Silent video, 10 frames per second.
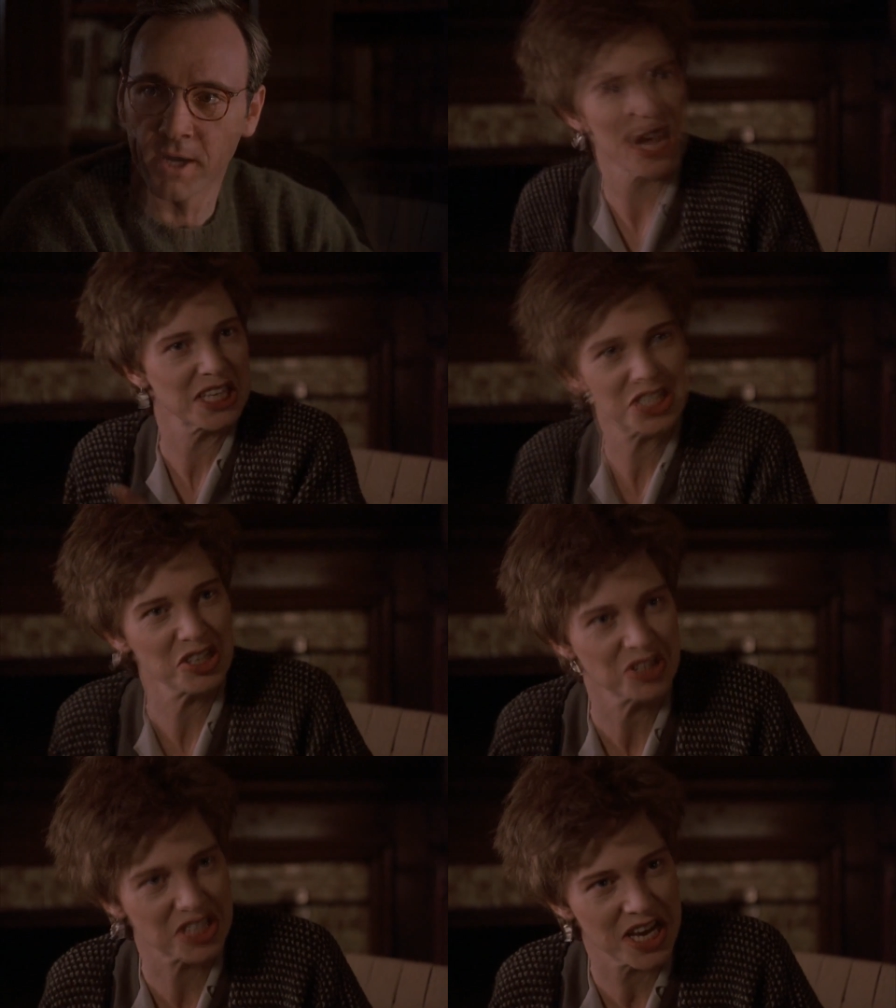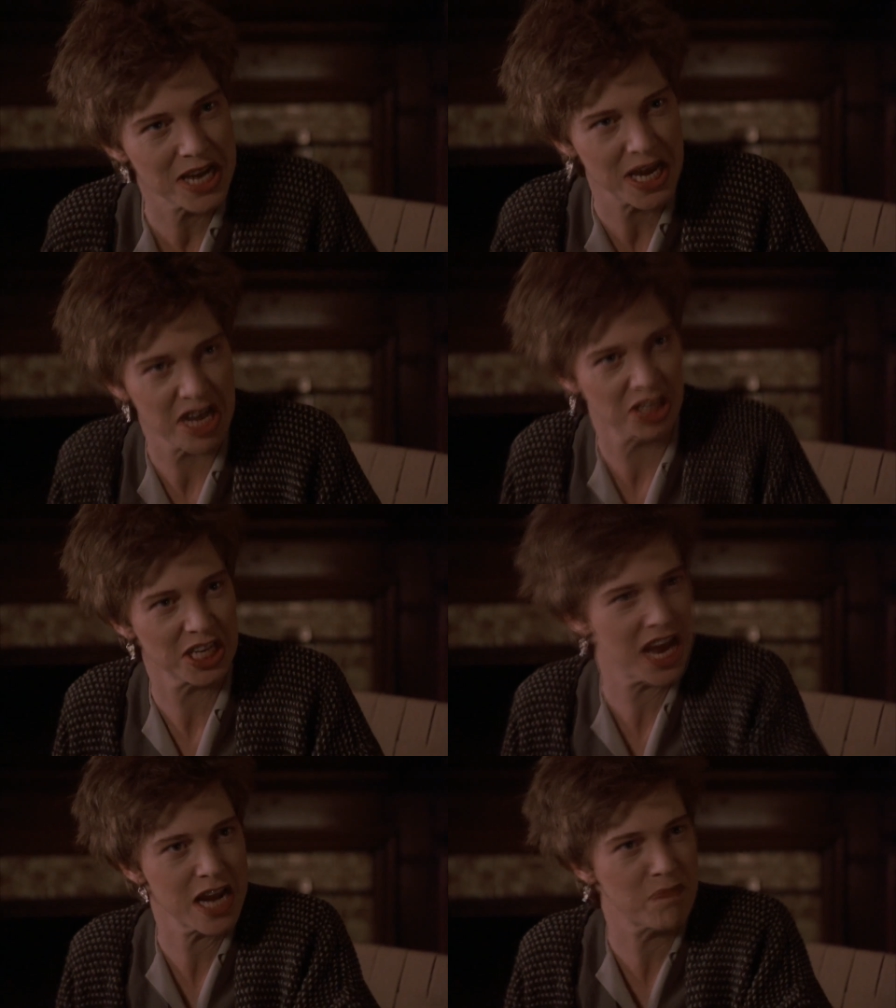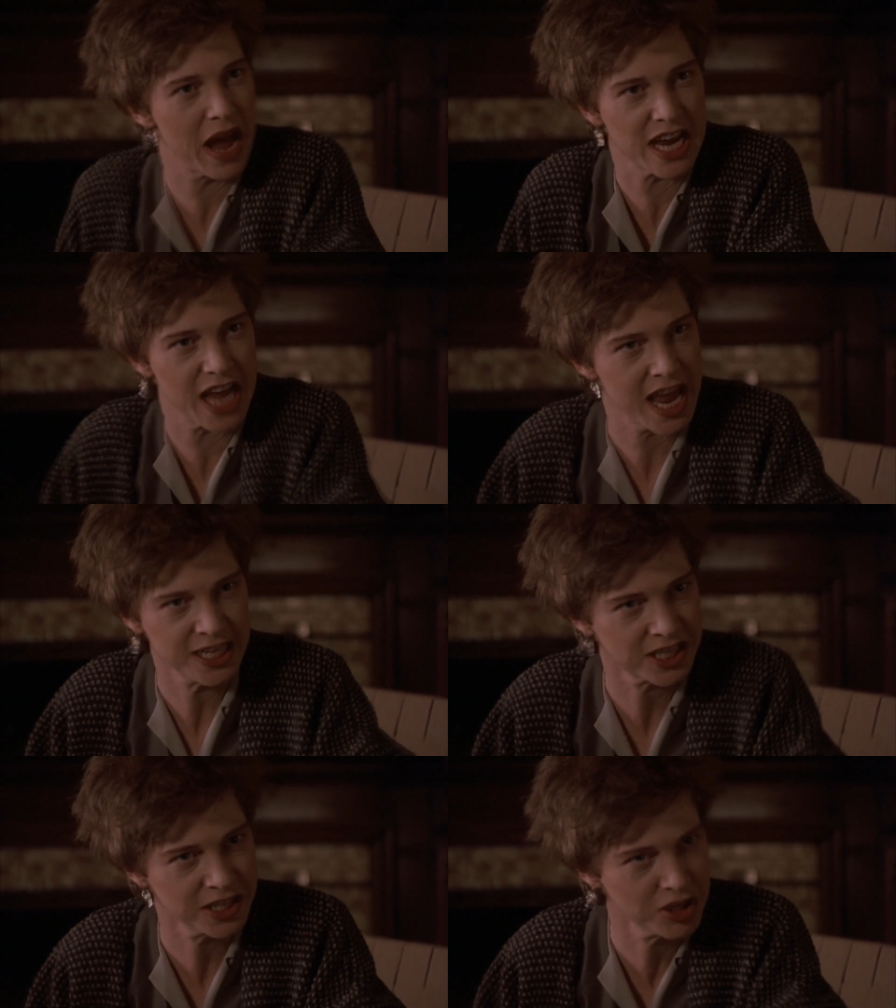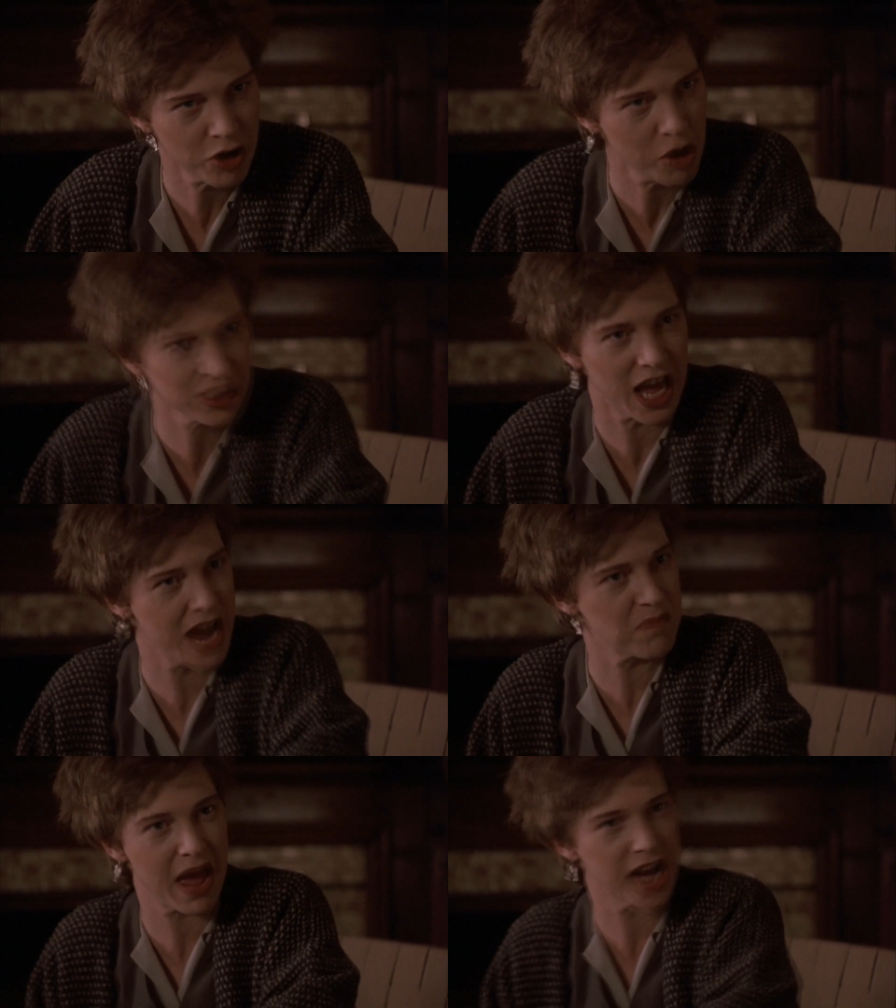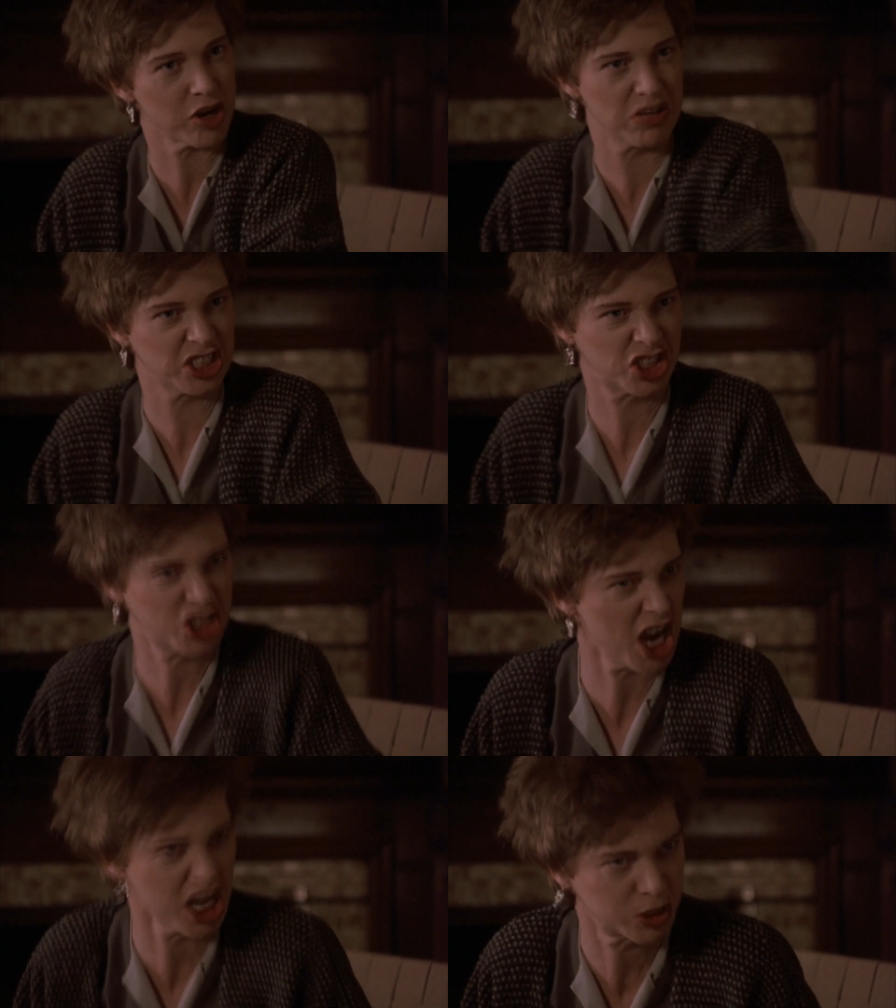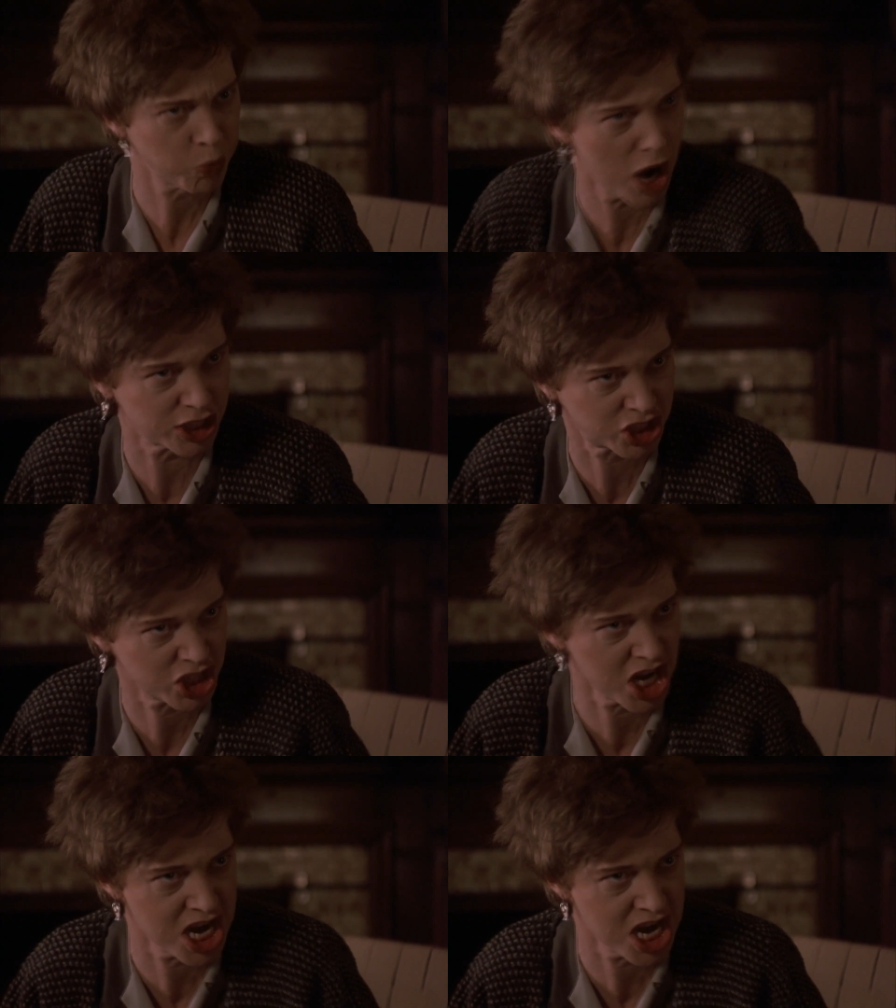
And I still say, getting laid by an eighteen-year-old linebacker is just what she